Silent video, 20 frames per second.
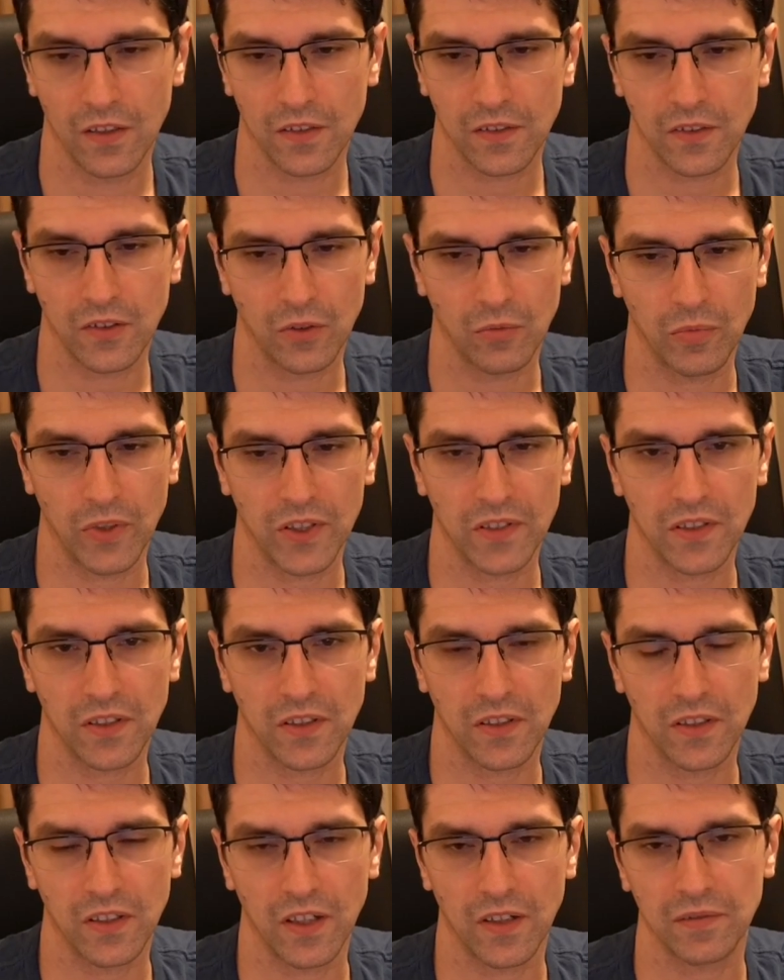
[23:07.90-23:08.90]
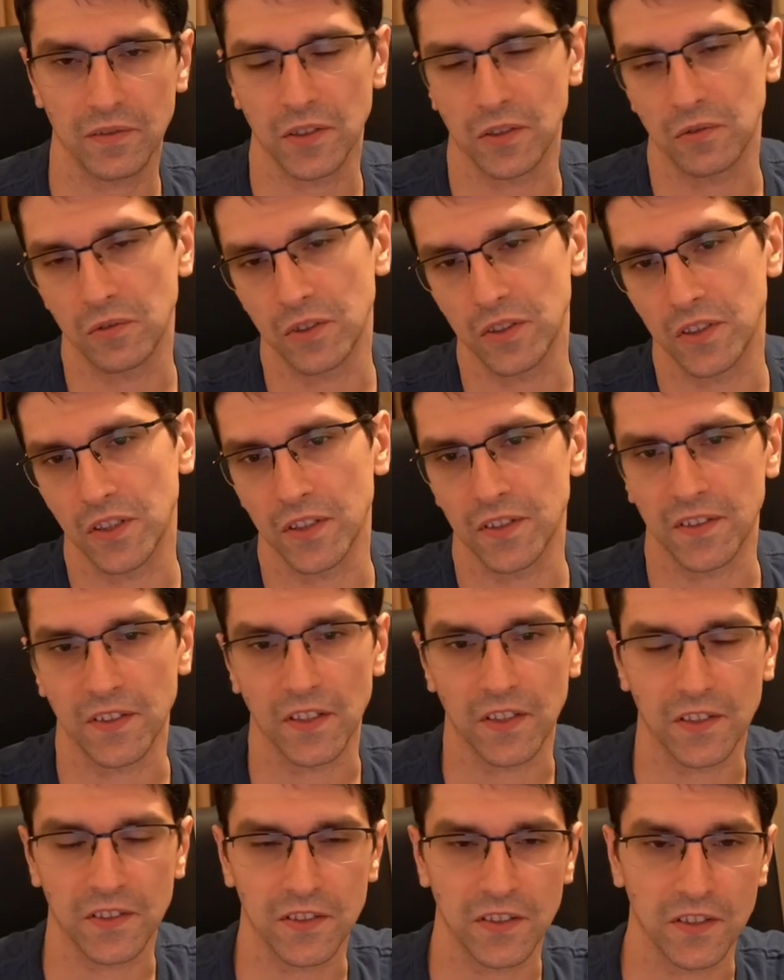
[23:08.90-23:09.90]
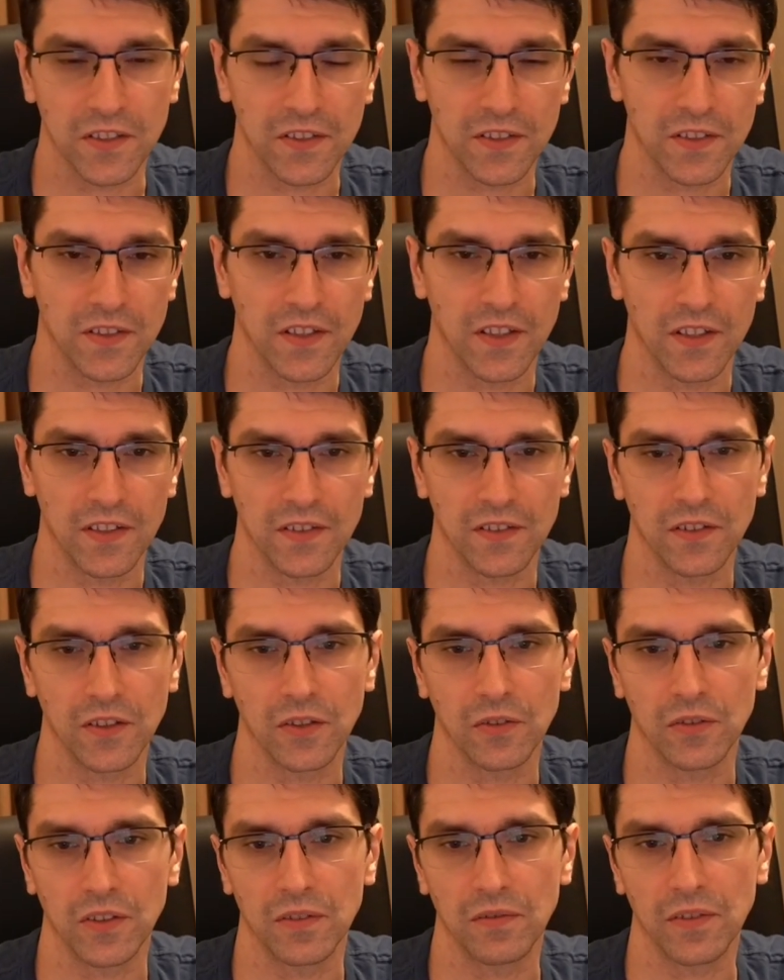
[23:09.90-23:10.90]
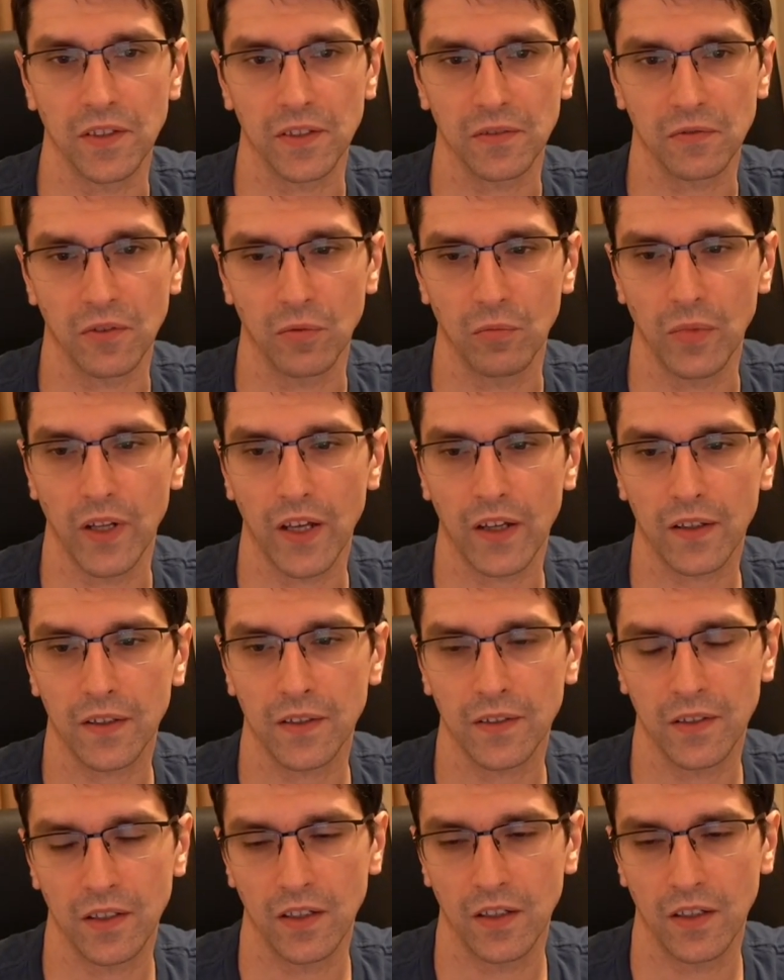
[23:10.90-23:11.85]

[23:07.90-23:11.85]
So basically after queen takes h6 there is no defense for black.